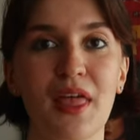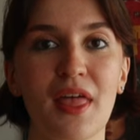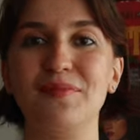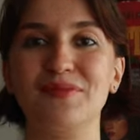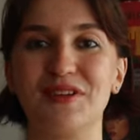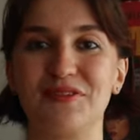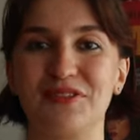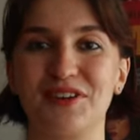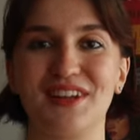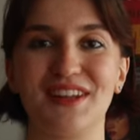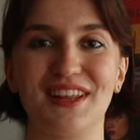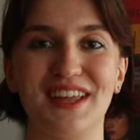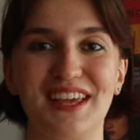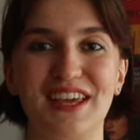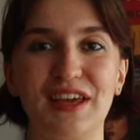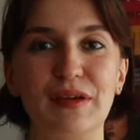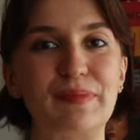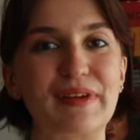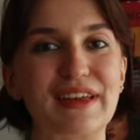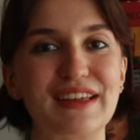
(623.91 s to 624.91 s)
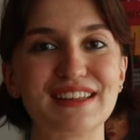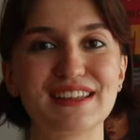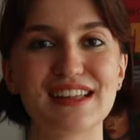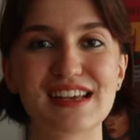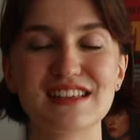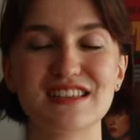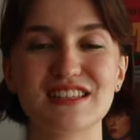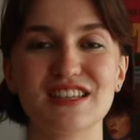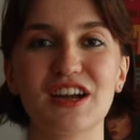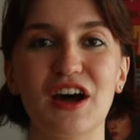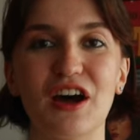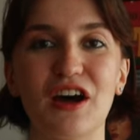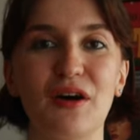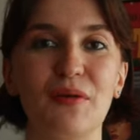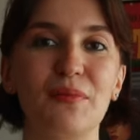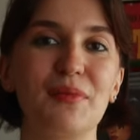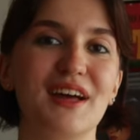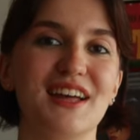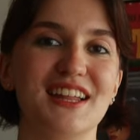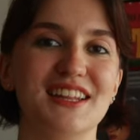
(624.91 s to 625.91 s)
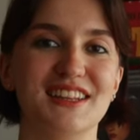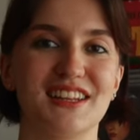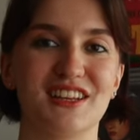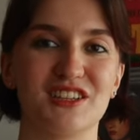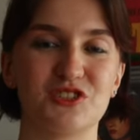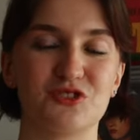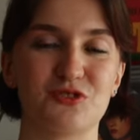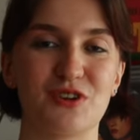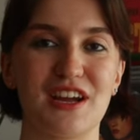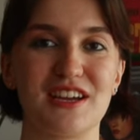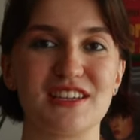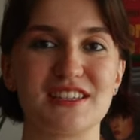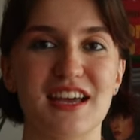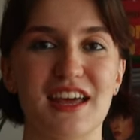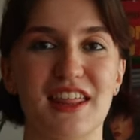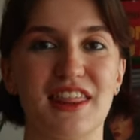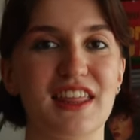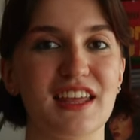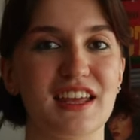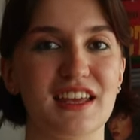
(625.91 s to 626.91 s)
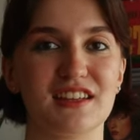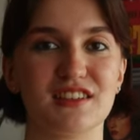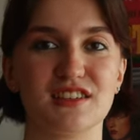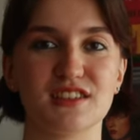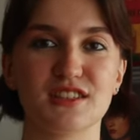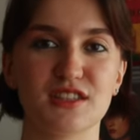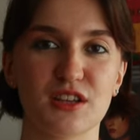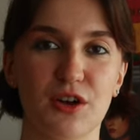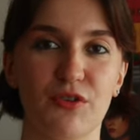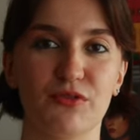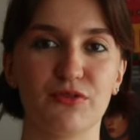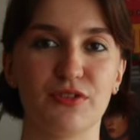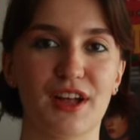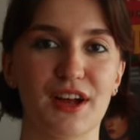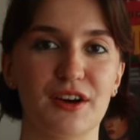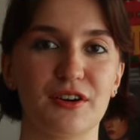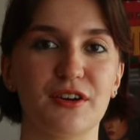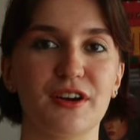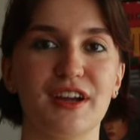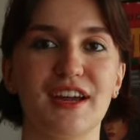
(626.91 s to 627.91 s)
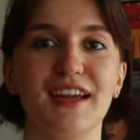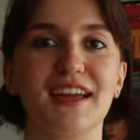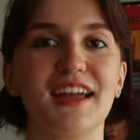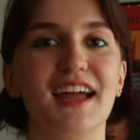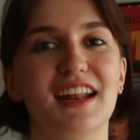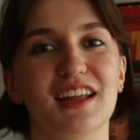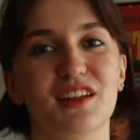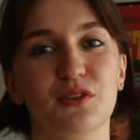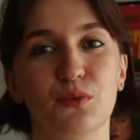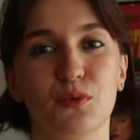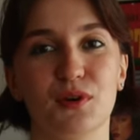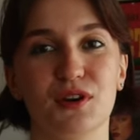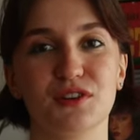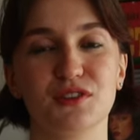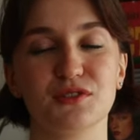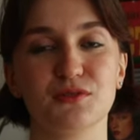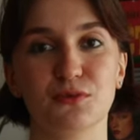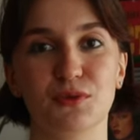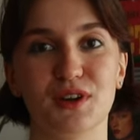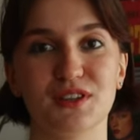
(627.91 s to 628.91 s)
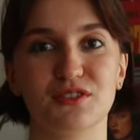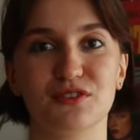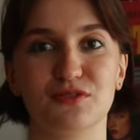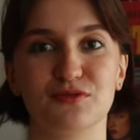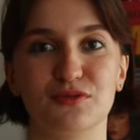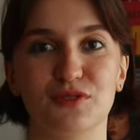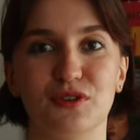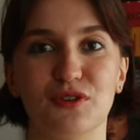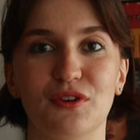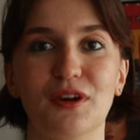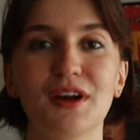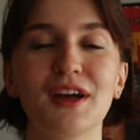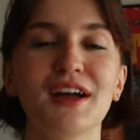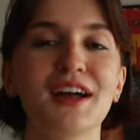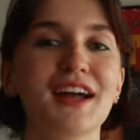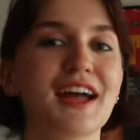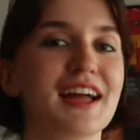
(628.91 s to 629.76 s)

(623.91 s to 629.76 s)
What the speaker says: I'm definitely keeping this top and the dress. I think it's so flattering and it works wonderful,